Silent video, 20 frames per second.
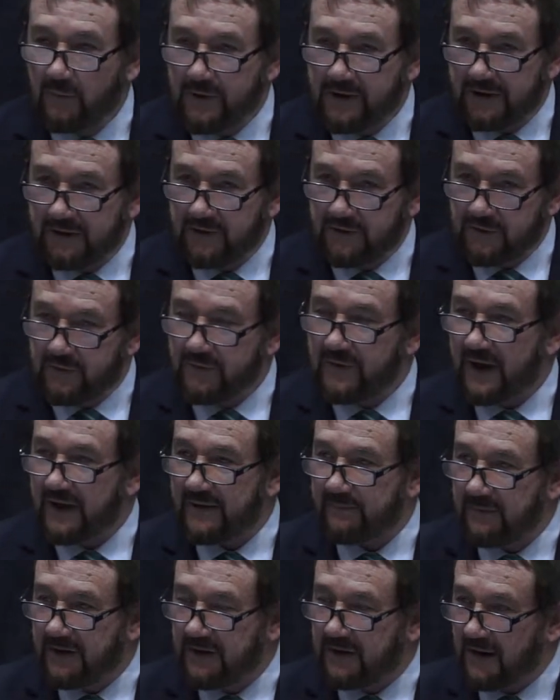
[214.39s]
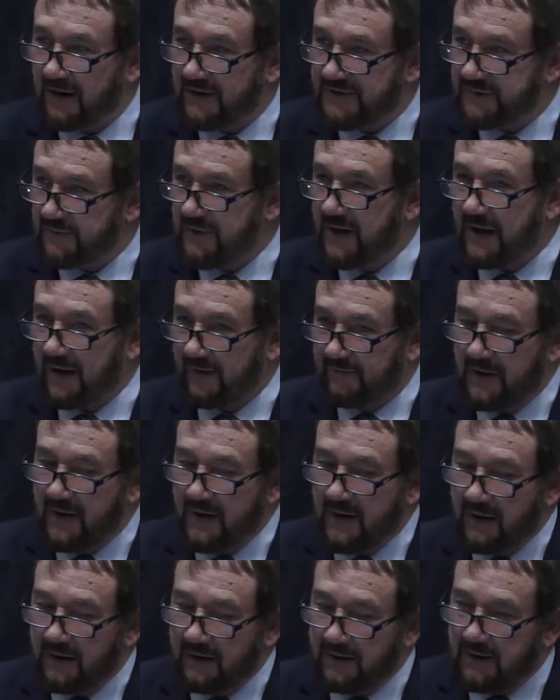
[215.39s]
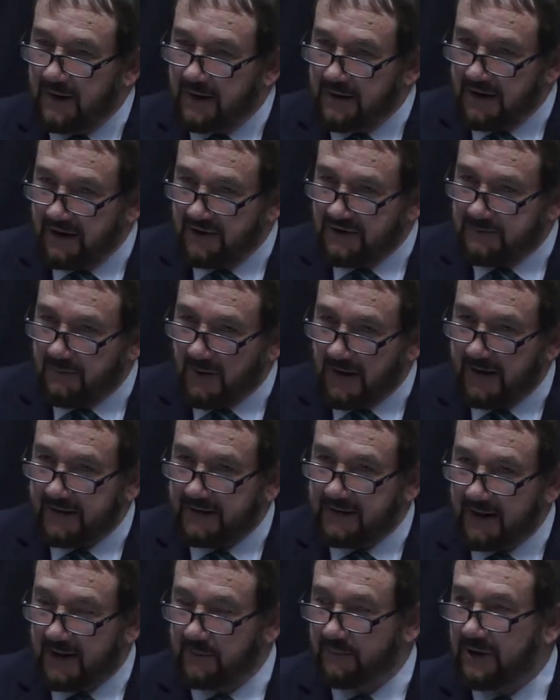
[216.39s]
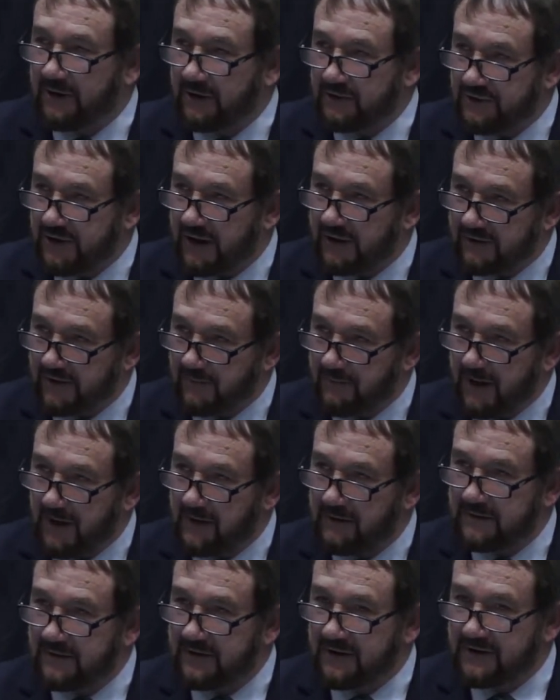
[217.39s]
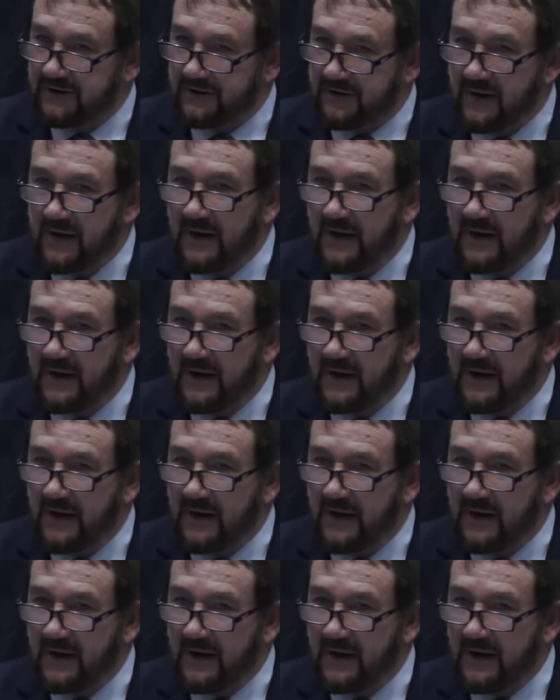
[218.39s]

We can do that because we have lineage back and we can check the parentage